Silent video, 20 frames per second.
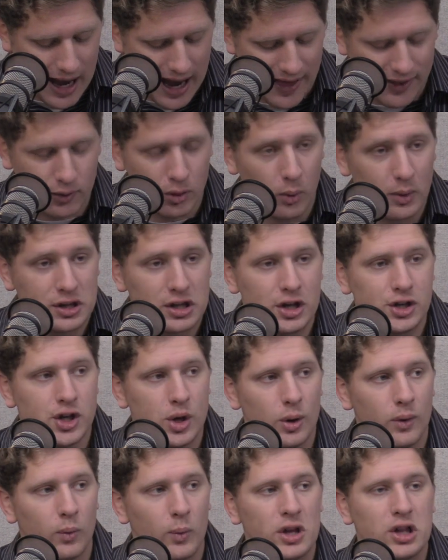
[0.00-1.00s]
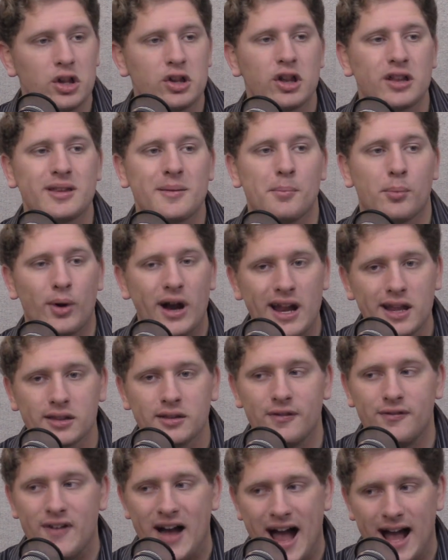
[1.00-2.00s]
I think what we should do, we should just embrace
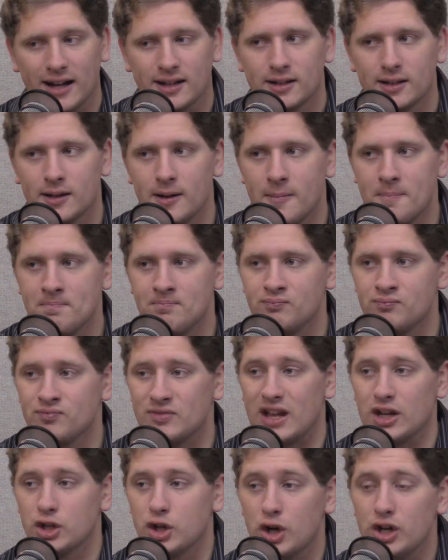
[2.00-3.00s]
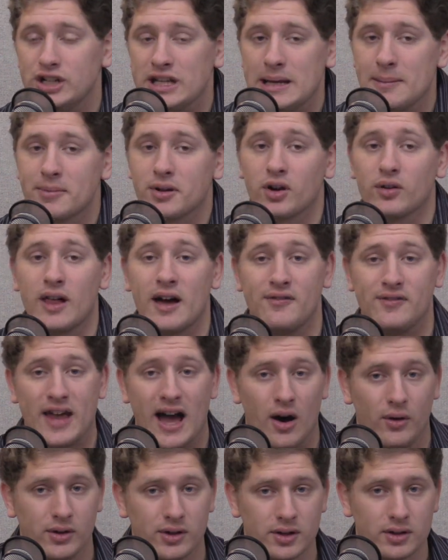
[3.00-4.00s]
the fact that good teams are left
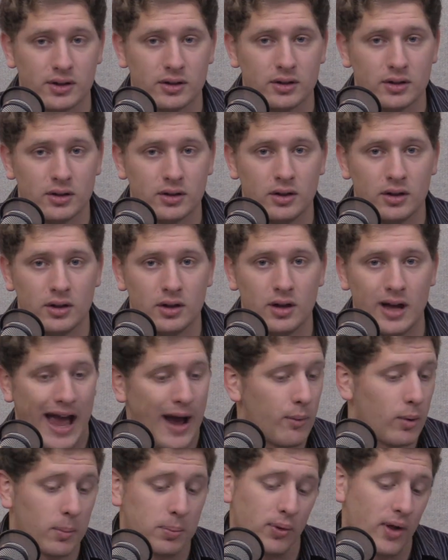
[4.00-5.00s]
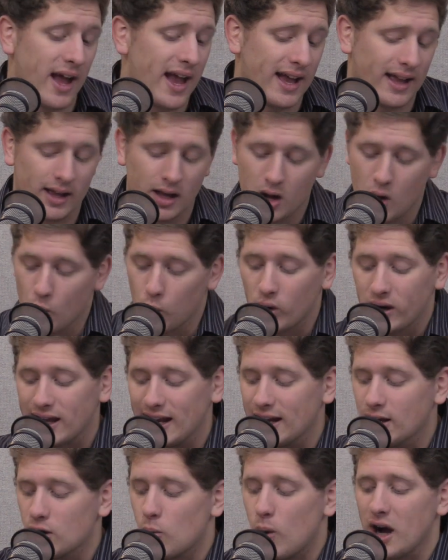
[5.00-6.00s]
out. And we're
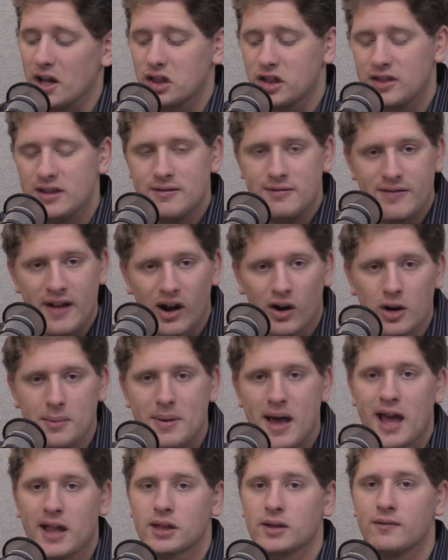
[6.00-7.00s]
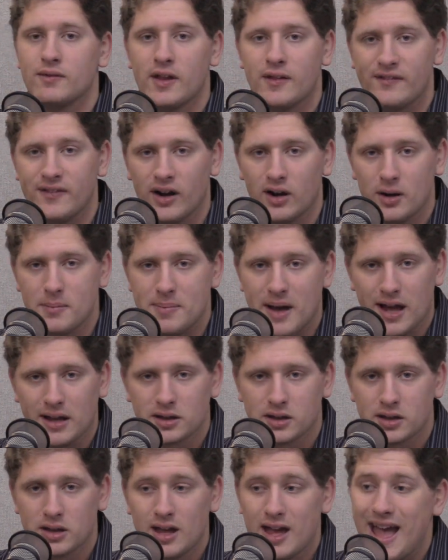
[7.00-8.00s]
getting to watch the very best of the very
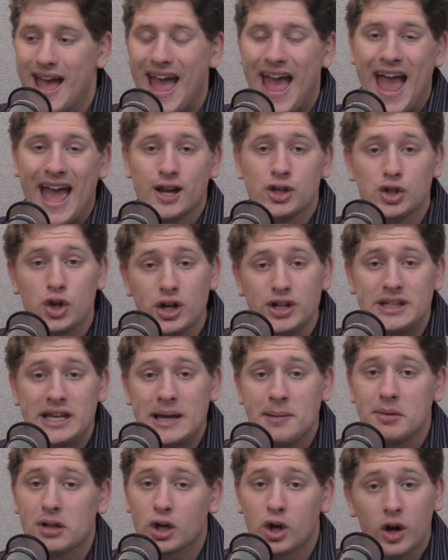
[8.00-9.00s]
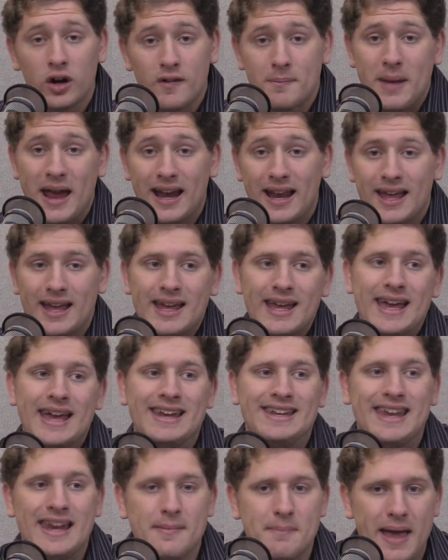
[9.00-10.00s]
best. And good teams that could have made it
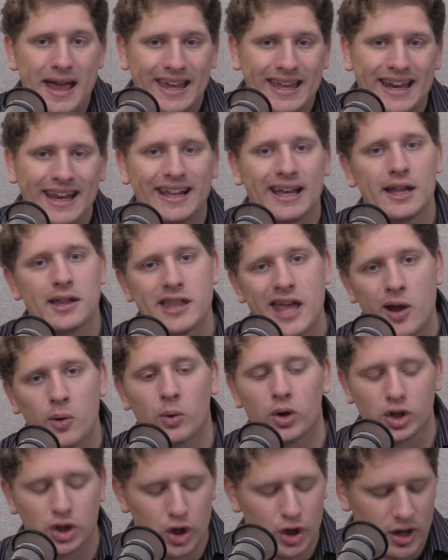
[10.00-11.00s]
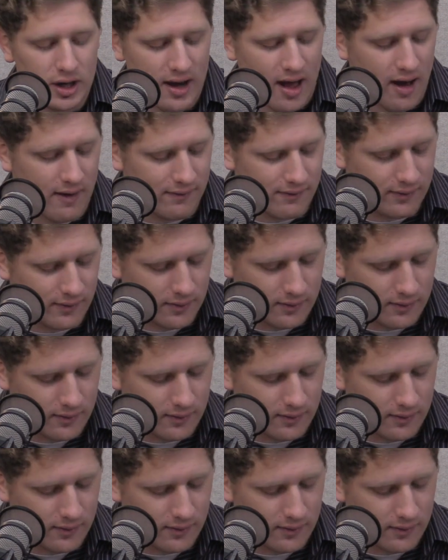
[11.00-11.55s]
didn't make it in because they weren't good enough.